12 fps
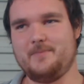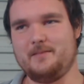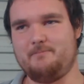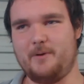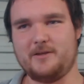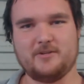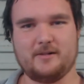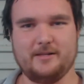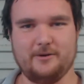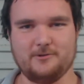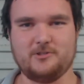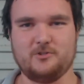Basically
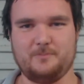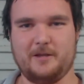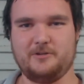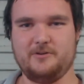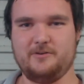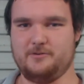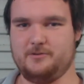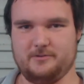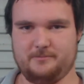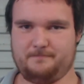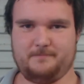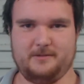no suspension
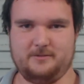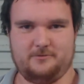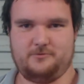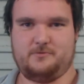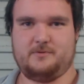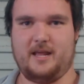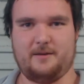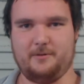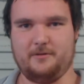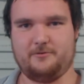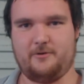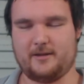because it's
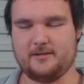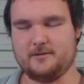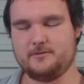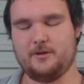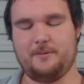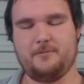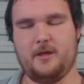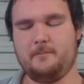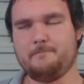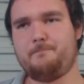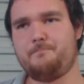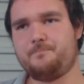Caterpillar tractor type thing.
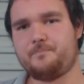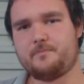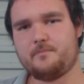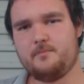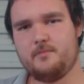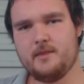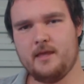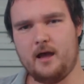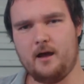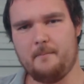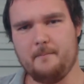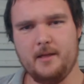
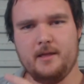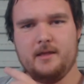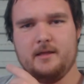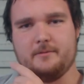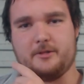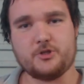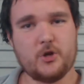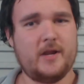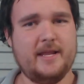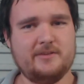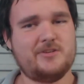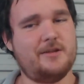The
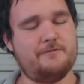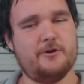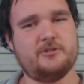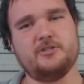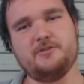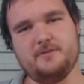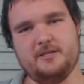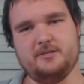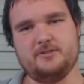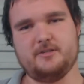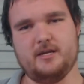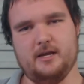Chinese had versions of
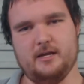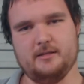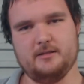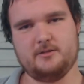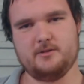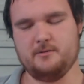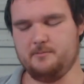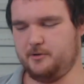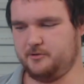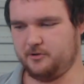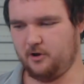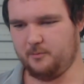these. The
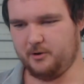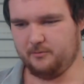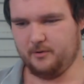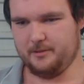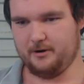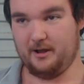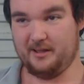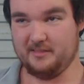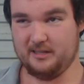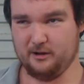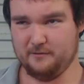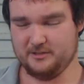most common one that I can
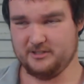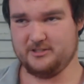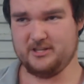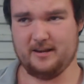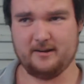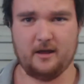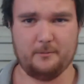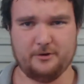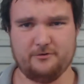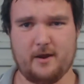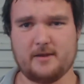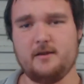think of is the Sutton
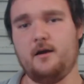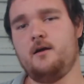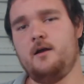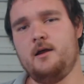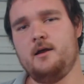armored tractor.